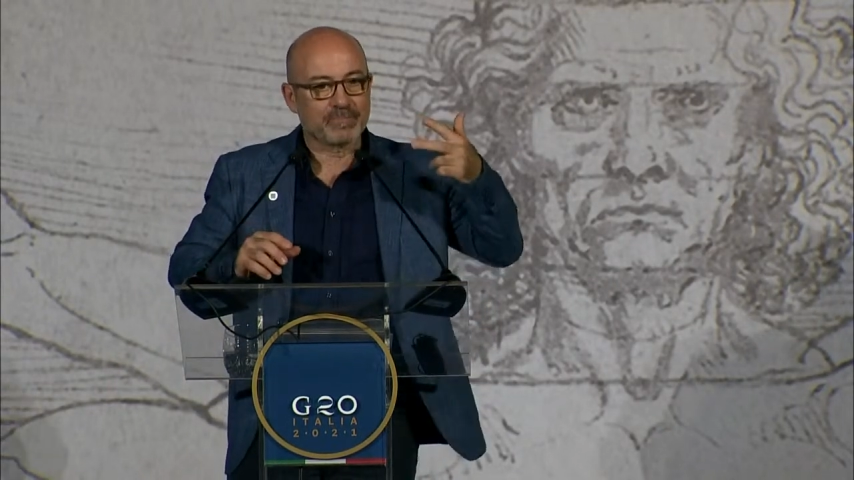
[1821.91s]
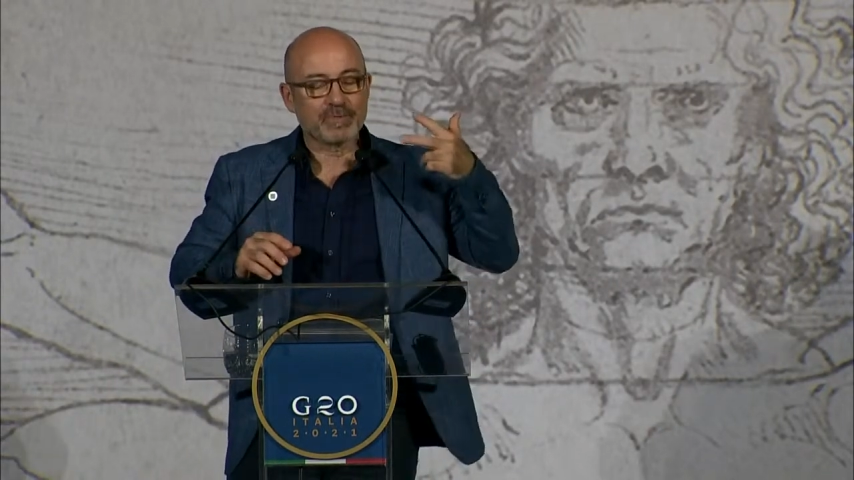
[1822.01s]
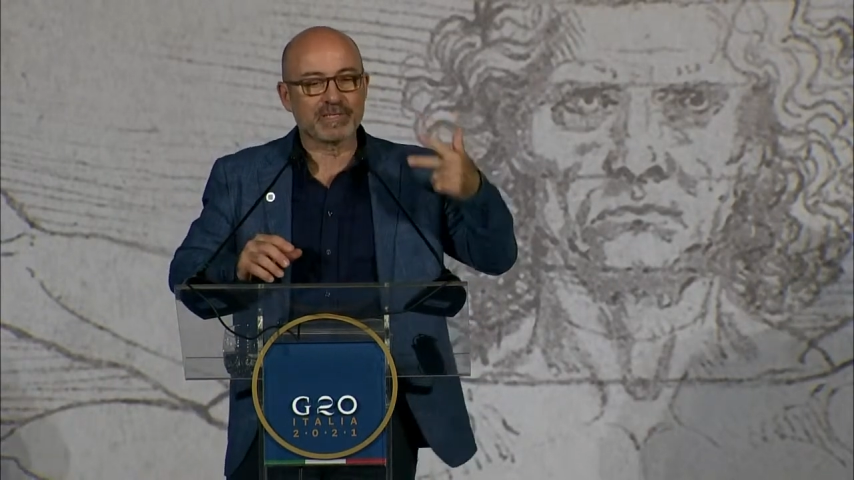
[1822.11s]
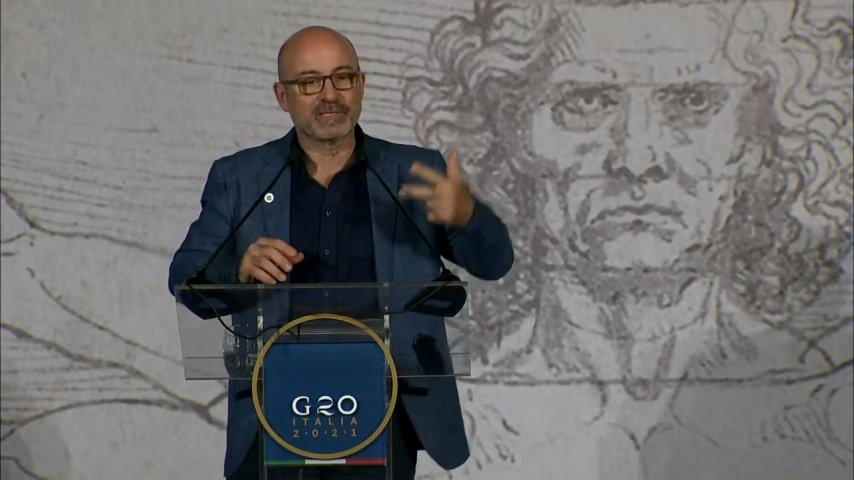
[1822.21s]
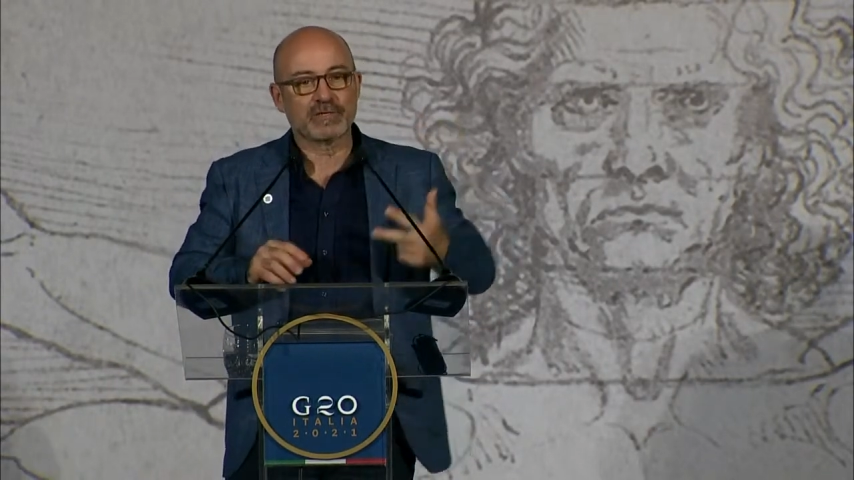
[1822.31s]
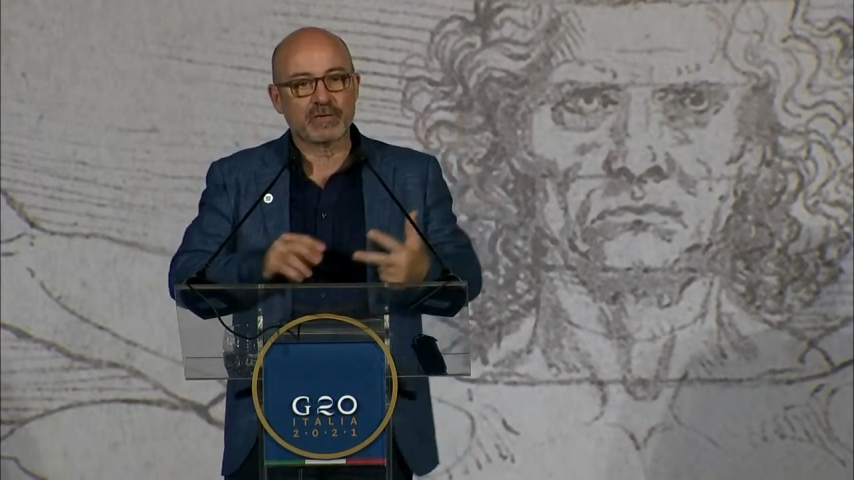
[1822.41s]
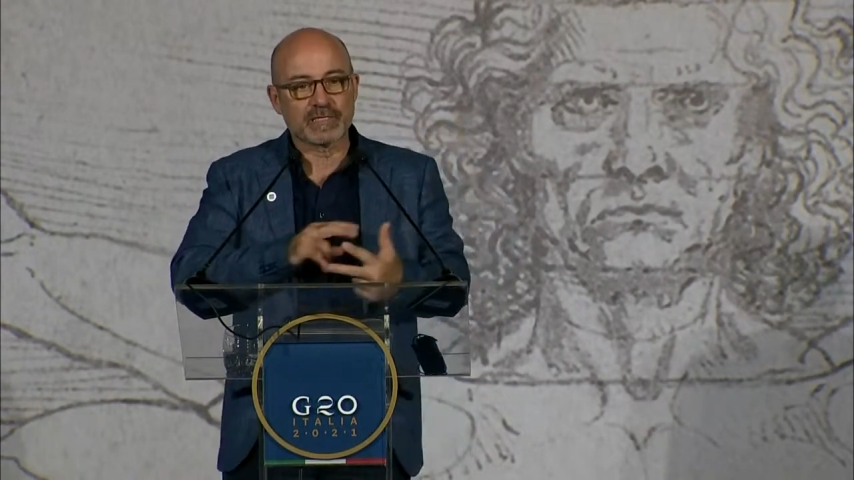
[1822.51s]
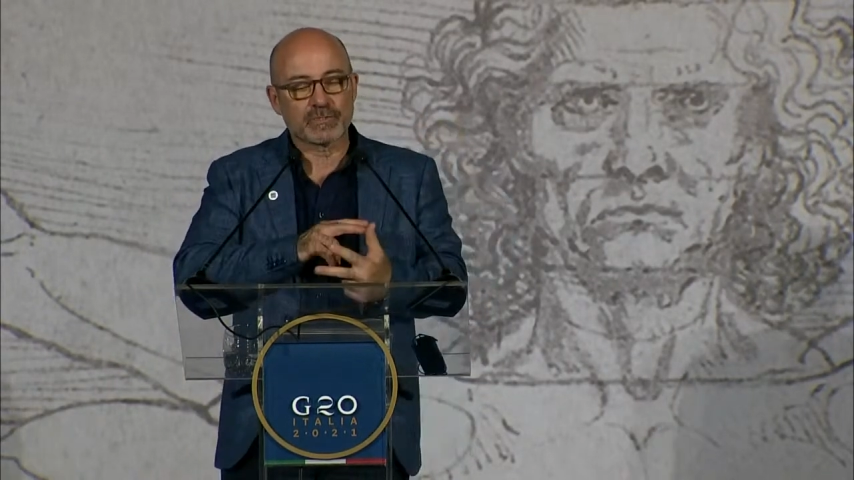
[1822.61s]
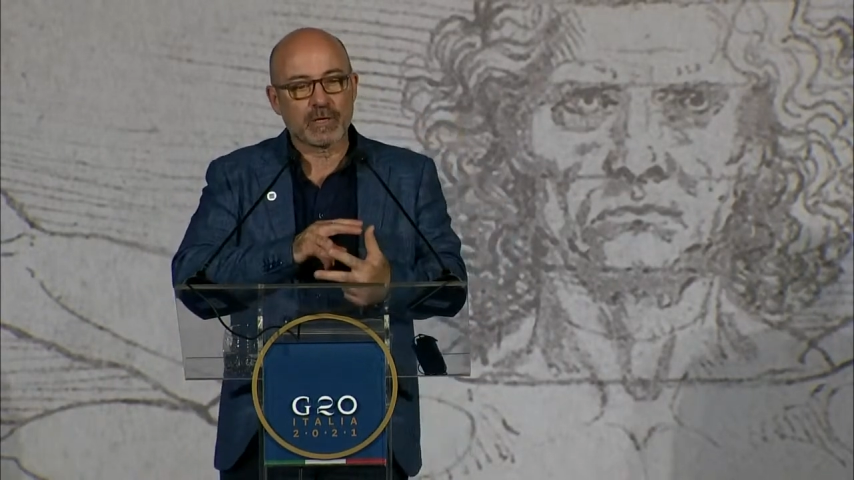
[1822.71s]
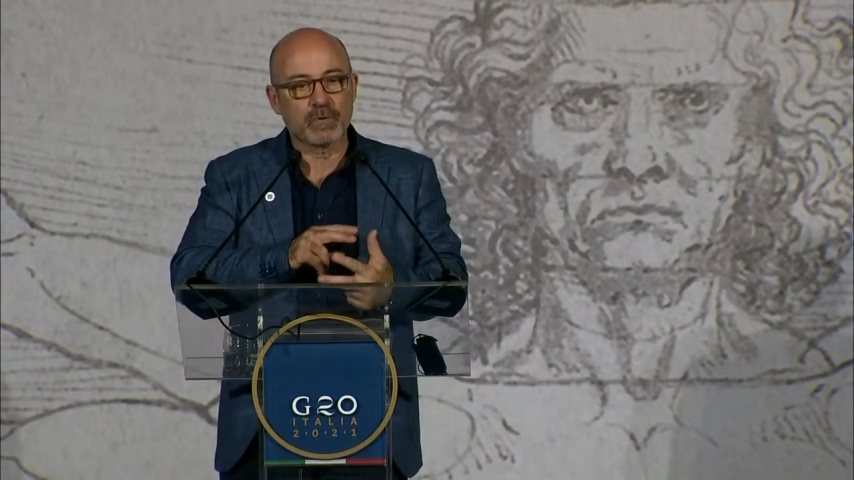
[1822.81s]
So we have to
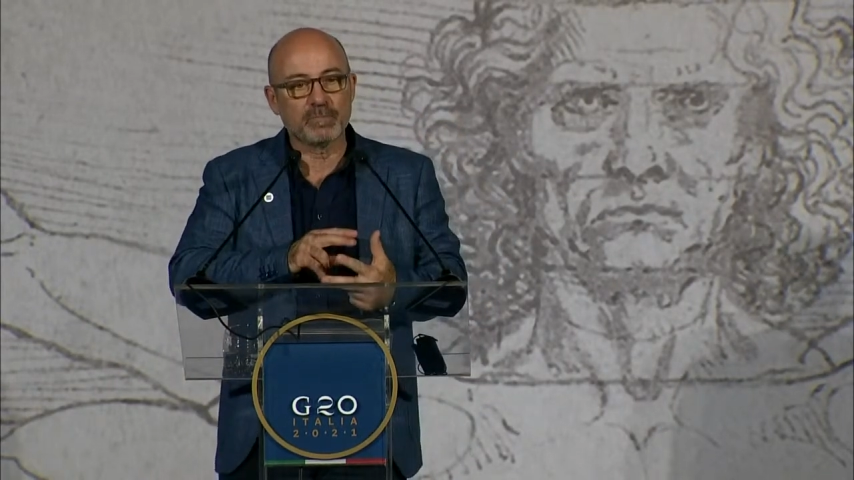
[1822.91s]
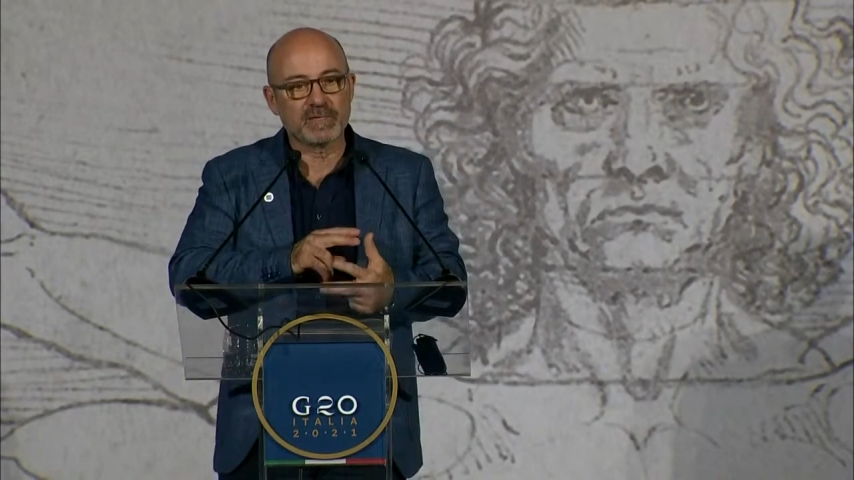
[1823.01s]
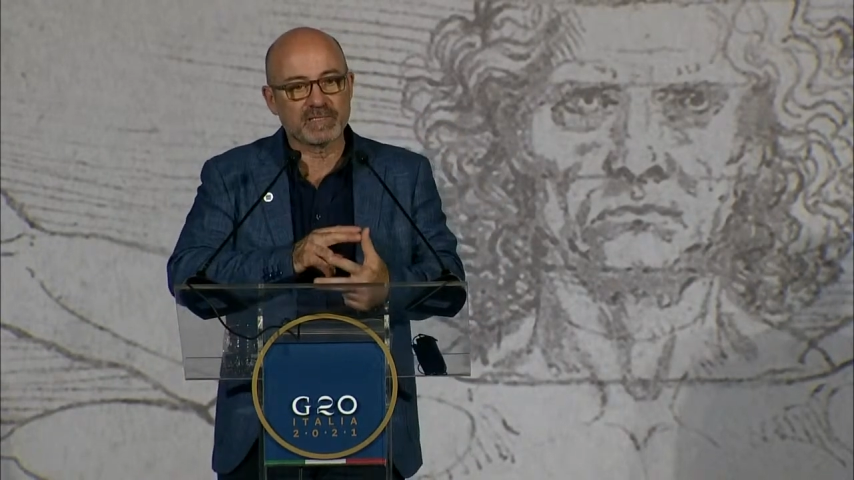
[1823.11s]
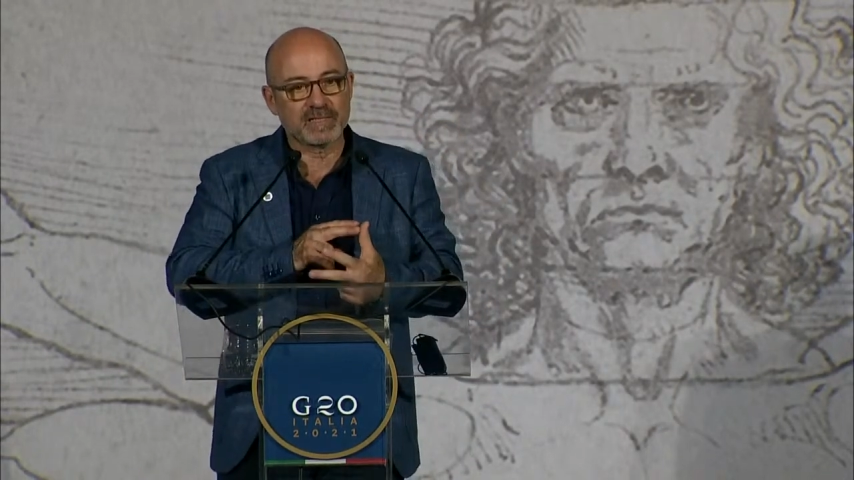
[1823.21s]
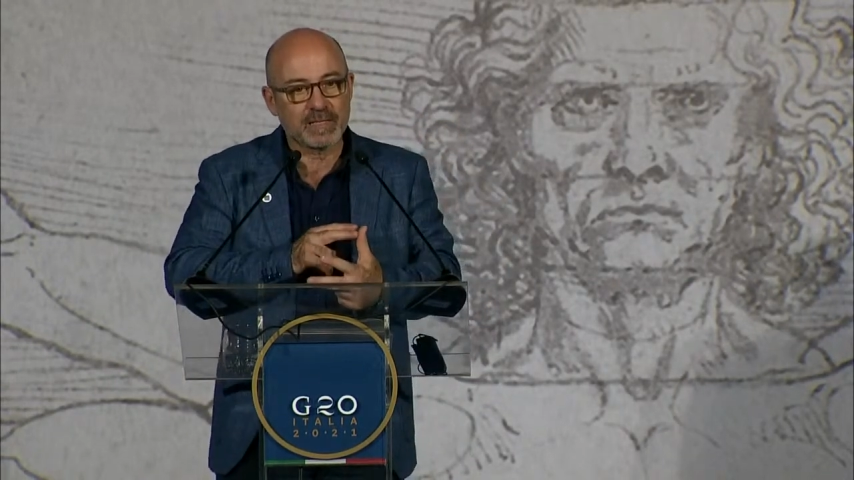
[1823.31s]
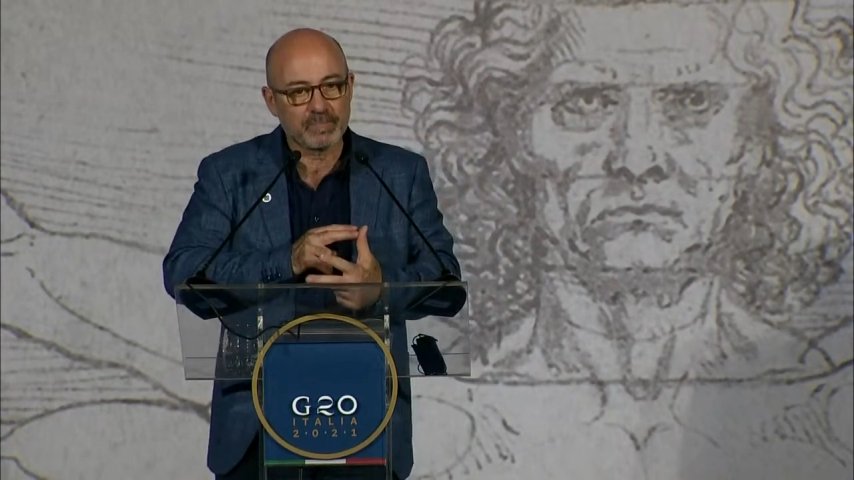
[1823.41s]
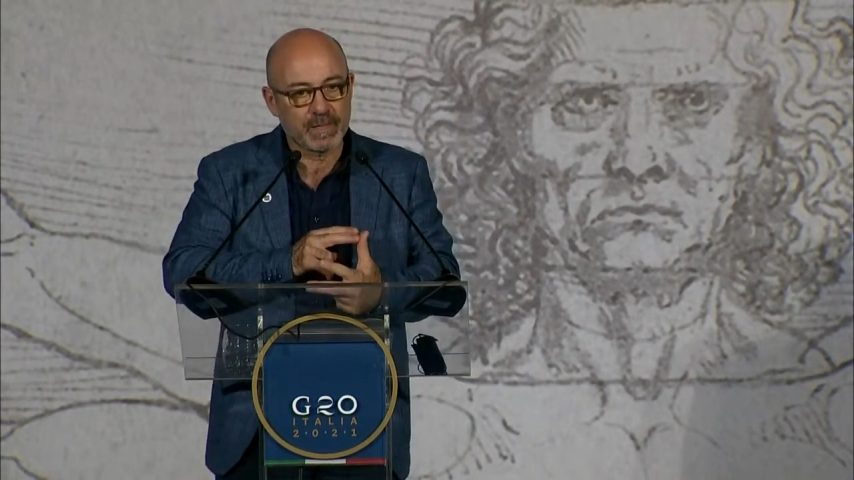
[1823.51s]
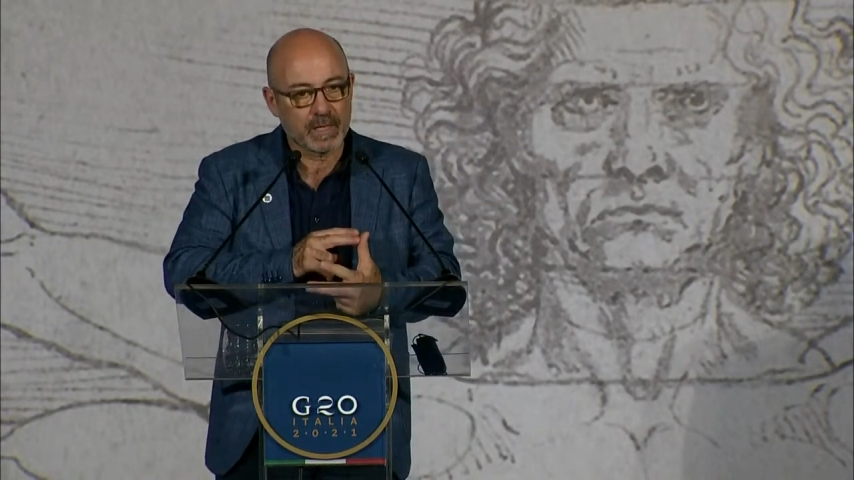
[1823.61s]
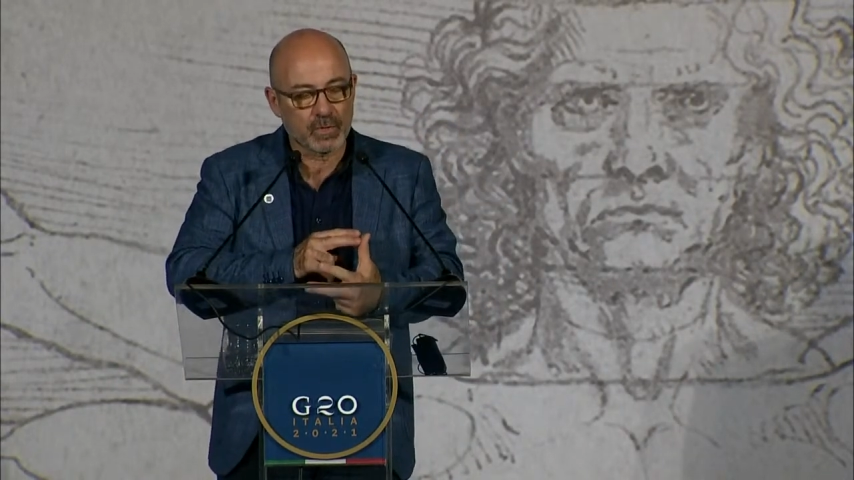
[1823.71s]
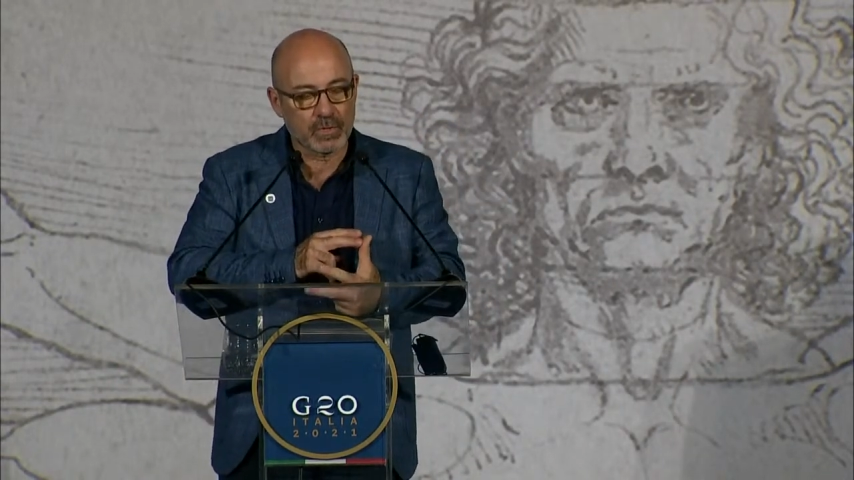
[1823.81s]
process in
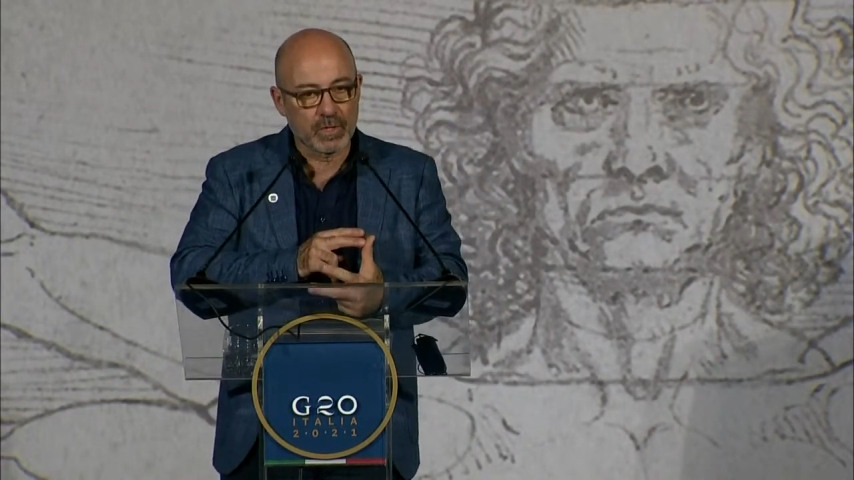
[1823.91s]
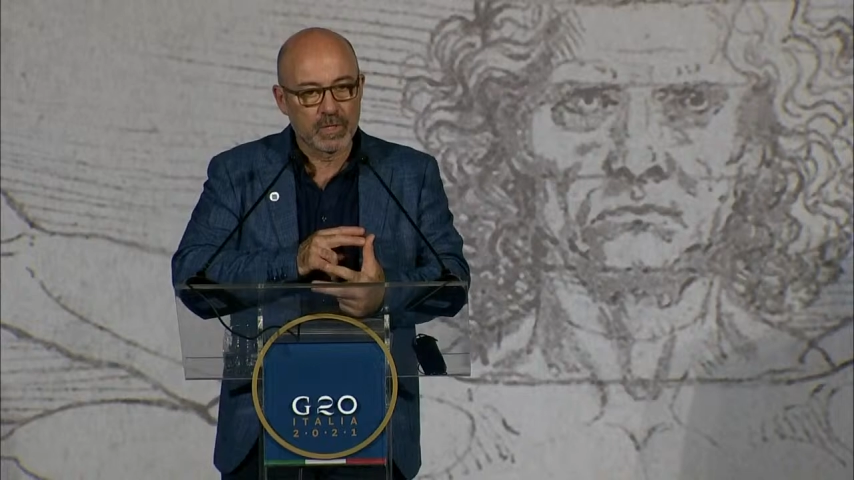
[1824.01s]
parallel.